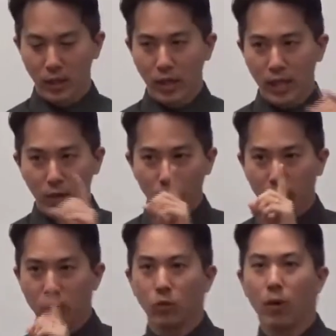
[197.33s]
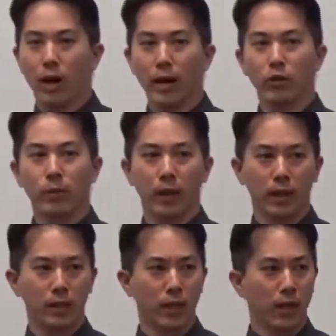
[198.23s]
the key reason why is
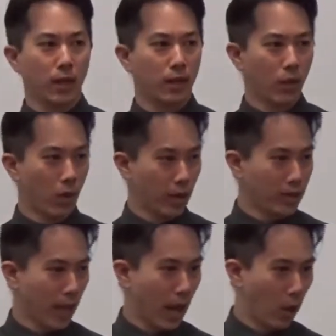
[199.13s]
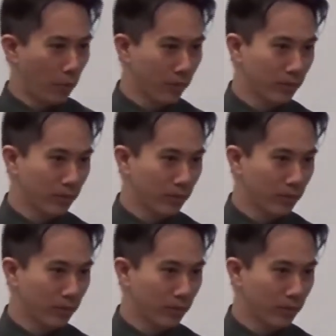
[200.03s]
because they wanted to help.